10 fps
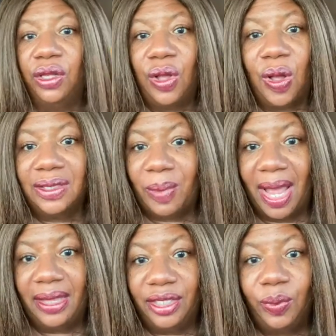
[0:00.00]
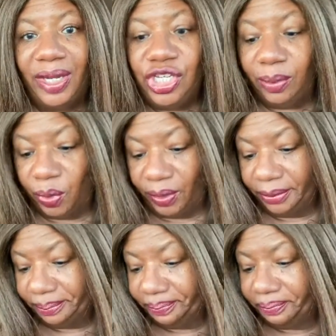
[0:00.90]
caused by this Ouija board.
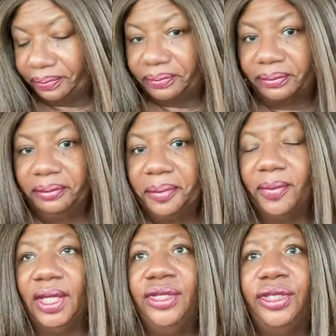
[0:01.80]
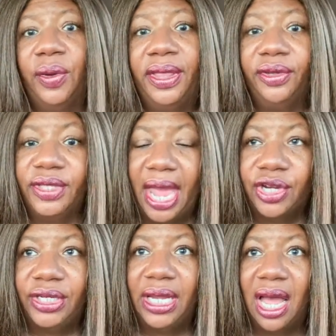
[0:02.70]
So, and there's
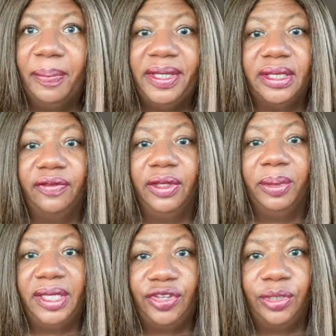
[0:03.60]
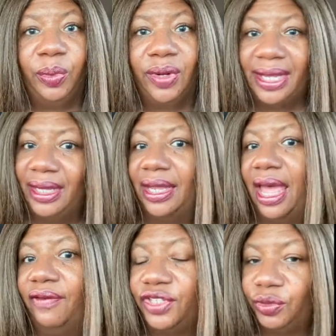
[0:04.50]
actually copies of the police report. I think I
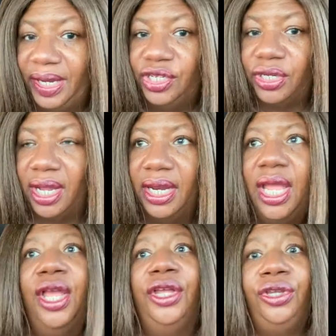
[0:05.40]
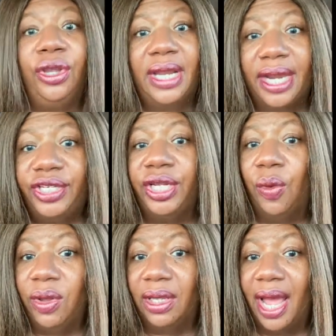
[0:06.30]
have a screenshot. You can actually
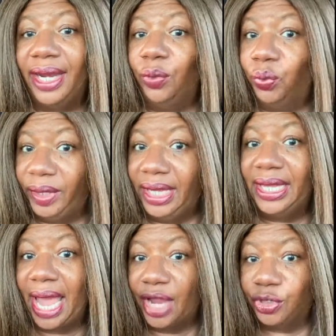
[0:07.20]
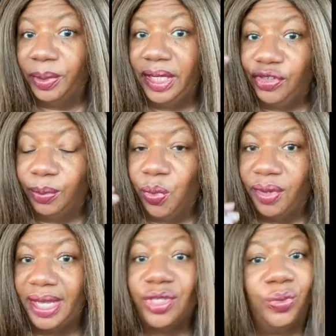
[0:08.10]
go online and read the actual police
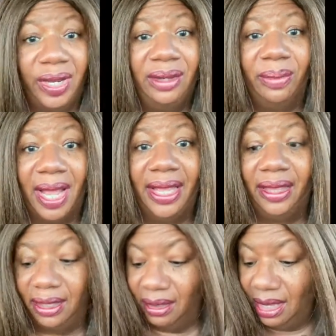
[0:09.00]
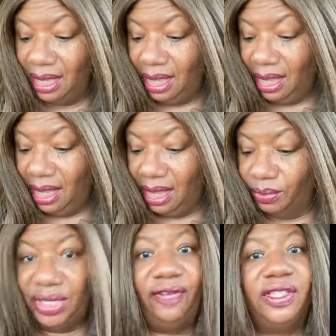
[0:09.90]
report that's written by the um,
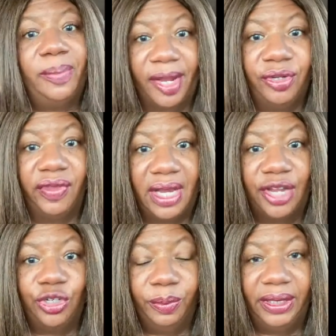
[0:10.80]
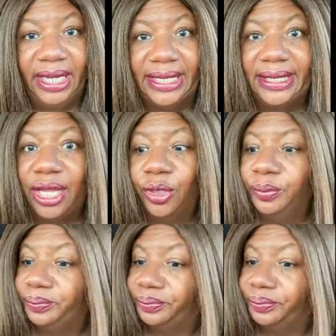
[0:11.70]
chief inspector of the National Police. So,